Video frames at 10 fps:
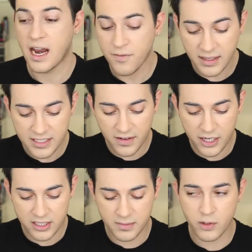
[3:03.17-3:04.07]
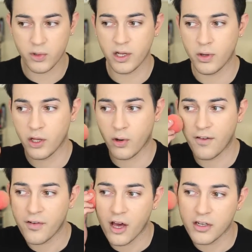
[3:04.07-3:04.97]
And I feel like this foundation is gonna be really, really
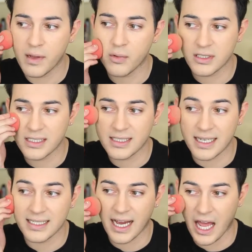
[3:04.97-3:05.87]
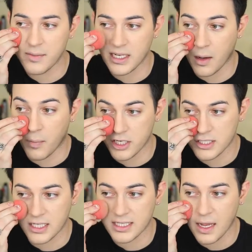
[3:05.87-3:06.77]
great for other people's skin types, like a bunch
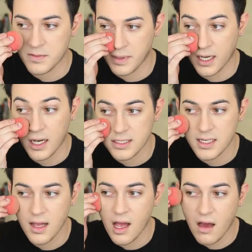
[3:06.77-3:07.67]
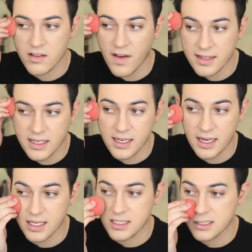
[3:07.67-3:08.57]
of skin types, because of the fact that
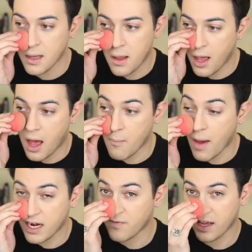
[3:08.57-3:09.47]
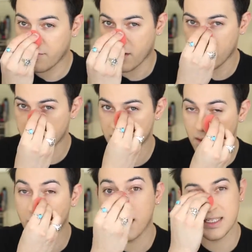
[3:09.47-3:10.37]
it is a mattifying
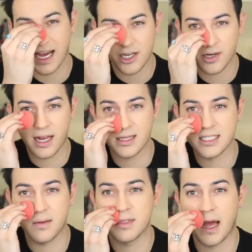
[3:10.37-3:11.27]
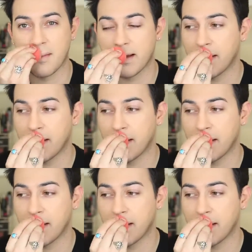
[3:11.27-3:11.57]
foundation, but it's hydrating at the same time.